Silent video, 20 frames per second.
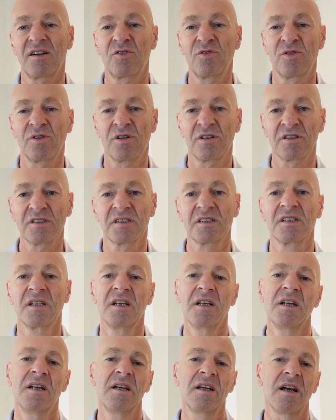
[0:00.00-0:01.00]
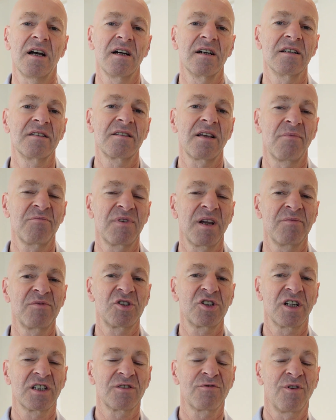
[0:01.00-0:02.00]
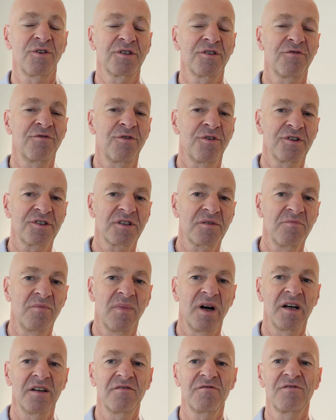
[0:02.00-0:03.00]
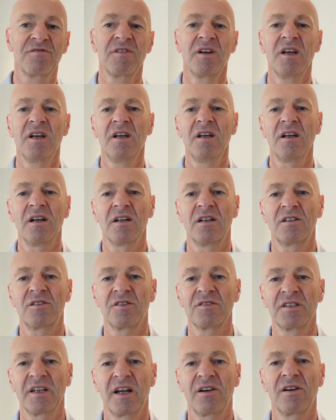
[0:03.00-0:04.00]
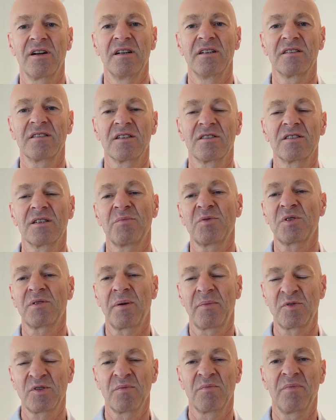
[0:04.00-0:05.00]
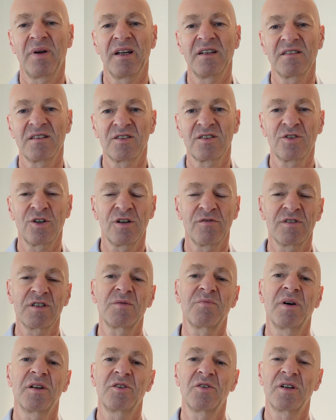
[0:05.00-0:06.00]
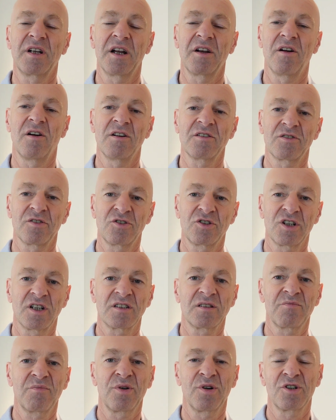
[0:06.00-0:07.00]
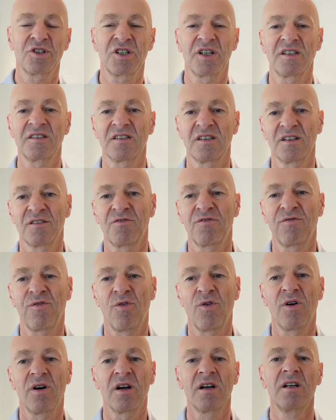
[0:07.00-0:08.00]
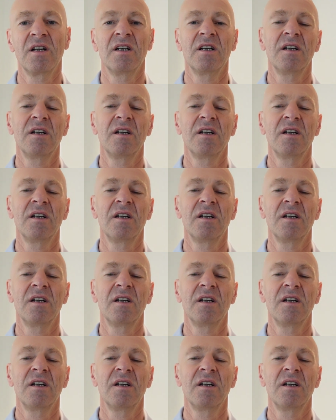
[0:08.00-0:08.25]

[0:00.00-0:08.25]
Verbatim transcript: course. Uh, sometimes just for the first month. Uh, Coursera is a subscription based service, but you can also just purchase it for